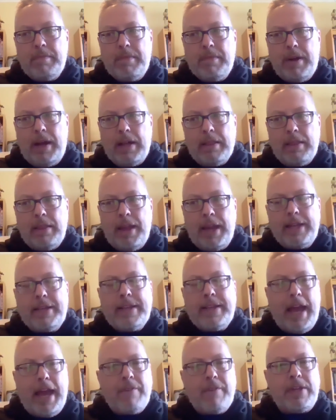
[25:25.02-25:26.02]
I liked
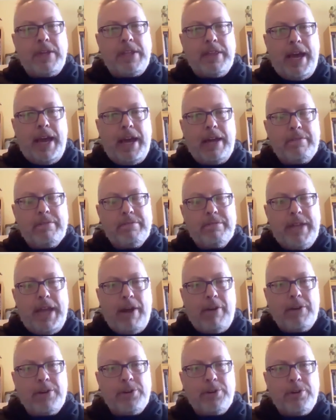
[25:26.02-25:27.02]
having that
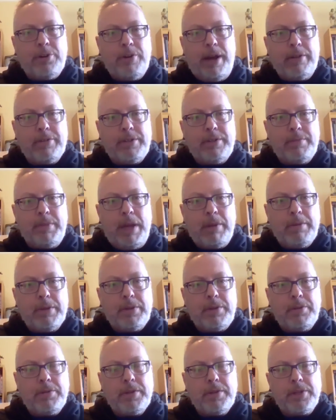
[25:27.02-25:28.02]
character around to be able
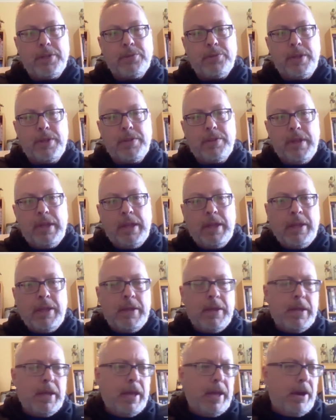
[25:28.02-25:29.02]
to do things with.
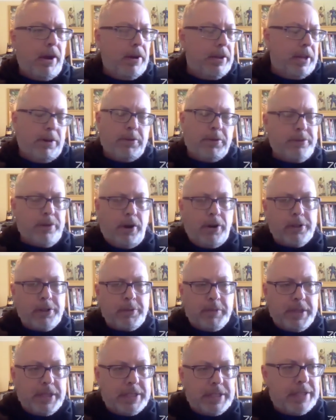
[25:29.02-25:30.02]
Oh, now
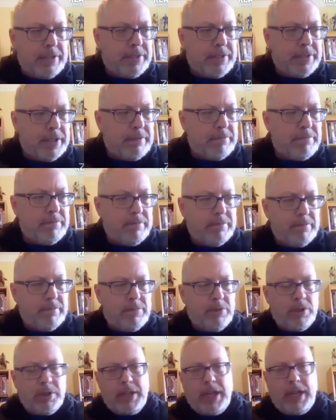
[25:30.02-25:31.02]
ultimately DC
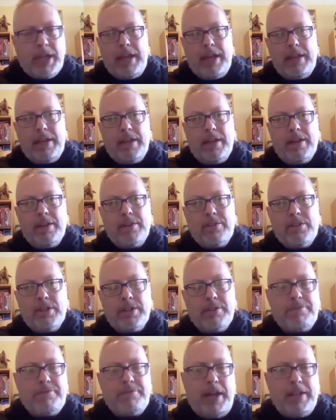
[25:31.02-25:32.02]
took
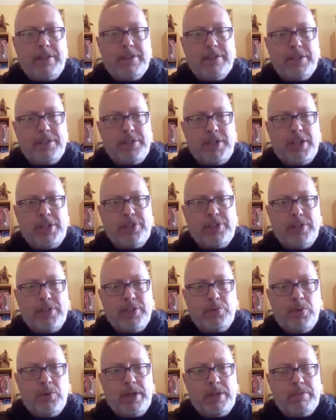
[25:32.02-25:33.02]
a fan suggestion,
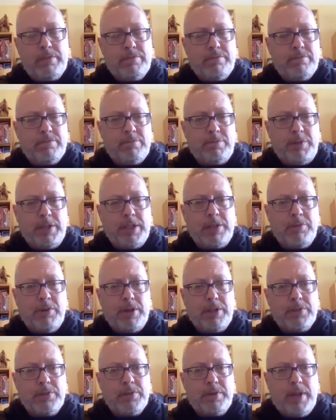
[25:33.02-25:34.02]
is what it really
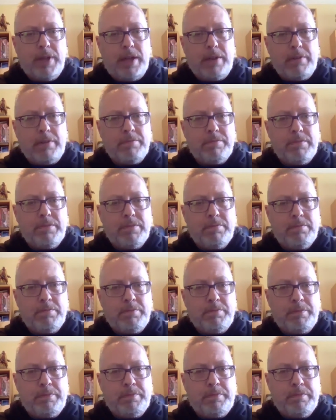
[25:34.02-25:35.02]
was, and
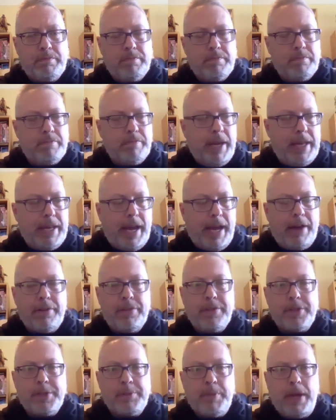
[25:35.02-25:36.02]
made Hal
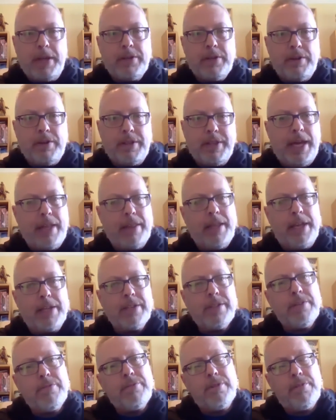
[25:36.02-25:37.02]
the Spectre, and that
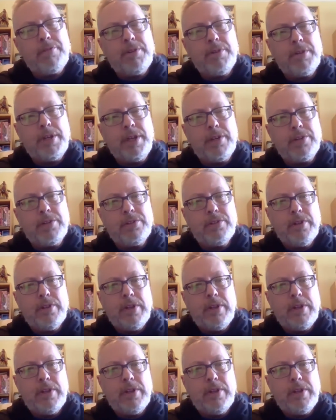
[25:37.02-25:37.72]
lasted for a few years.